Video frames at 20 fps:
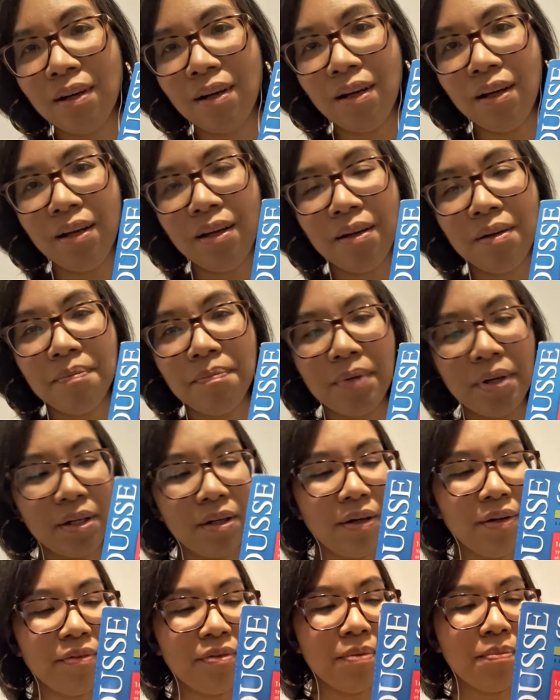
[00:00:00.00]
I
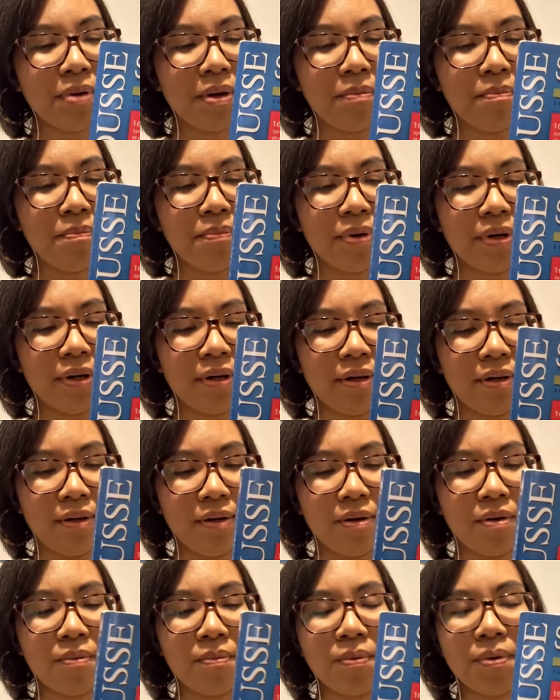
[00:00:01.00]
can't remember
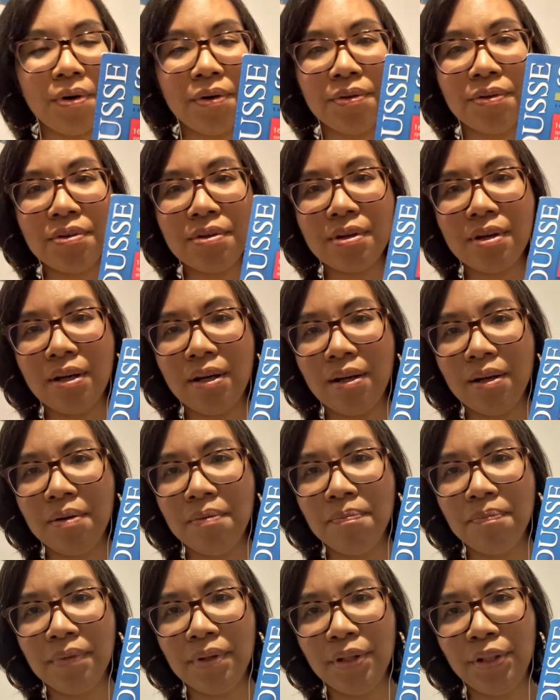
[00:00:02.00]
what
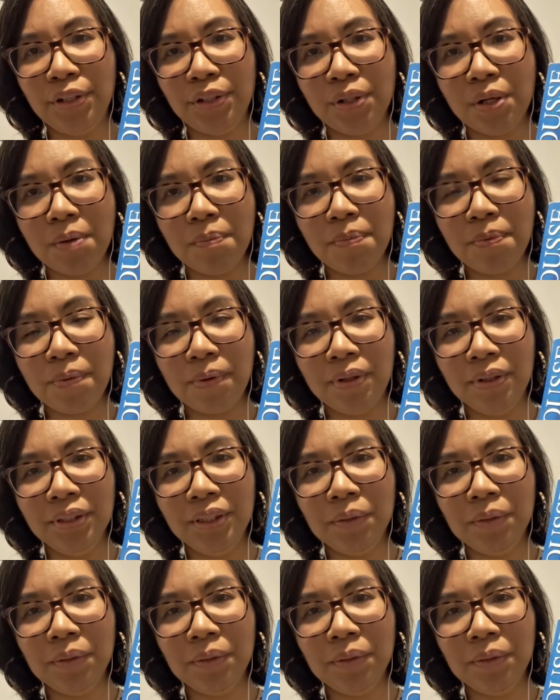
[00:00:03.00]
the shop was,